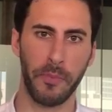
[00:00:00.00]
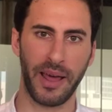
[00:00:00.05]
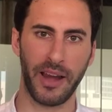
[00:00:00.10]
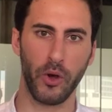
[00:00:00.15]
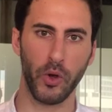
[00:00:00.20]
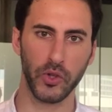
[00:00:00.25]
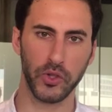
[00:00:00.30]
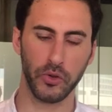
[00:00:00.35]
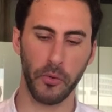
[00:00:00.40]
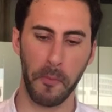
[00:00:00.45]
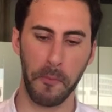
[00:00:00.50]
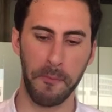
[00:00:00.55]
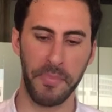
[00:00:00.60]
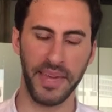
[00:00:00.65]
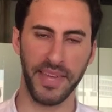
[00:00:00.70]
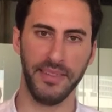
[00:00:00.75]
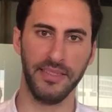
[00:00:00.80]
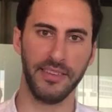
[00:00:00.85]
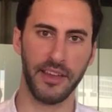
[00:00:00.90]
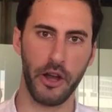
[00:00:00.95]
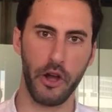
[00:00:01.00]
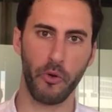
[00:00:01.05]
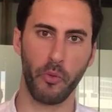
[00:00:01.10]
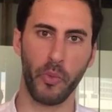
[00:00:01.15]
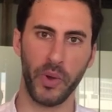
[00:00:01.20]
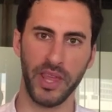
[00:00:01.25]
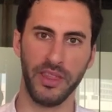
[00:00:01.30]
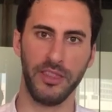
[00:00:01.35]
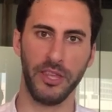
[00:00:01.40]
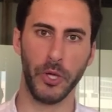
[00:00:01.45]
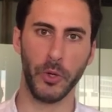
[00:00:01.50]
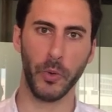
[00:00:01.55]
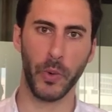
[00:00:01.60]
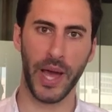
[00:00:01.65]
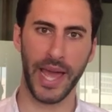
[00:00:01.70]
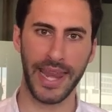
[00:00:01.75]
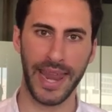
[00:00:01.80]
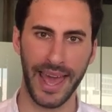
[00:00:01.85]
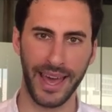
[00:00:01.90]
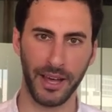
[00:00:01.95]
but also be there with you
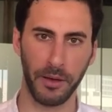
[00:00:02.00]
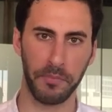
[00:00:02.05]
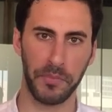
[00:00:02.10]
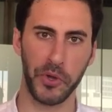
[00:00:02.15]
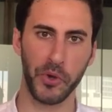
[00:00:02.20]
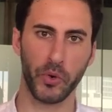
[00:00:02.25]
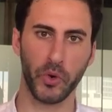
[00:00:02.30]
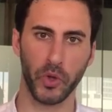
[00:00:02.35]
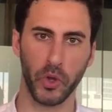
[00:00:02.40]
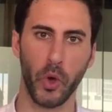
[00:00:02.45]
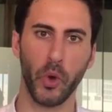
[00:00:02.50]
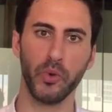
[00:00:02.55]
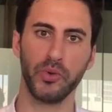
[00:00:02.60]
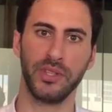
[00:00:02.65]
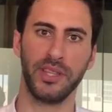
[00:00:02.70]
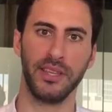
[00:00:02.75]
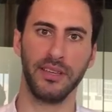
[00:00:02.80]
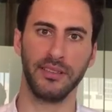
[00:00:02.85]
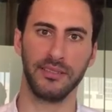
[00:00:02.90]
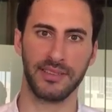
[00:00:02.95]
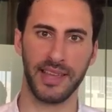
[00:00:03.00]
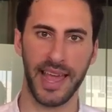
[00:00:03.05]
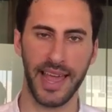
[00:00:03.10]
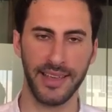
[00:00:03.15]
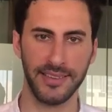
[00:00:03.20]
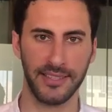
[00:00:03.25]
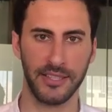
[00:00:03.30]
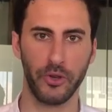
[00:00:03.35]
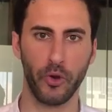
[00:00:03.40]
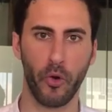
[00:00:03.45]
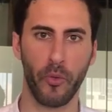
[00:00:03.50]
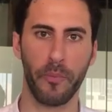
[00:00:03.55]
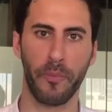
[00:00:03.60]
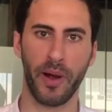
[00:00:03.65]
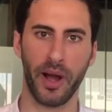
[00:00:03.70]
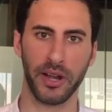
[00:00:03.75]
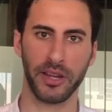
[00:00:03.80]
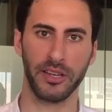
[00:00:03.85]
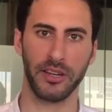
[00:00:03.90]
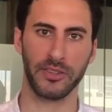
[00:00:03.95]
and help you close deals as your
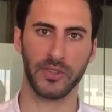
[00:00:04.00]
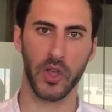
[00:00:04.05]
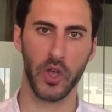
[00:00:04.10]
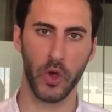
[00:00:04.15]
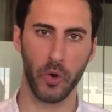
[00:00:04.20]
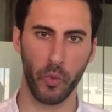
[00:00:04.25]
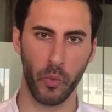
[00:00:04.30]
partners.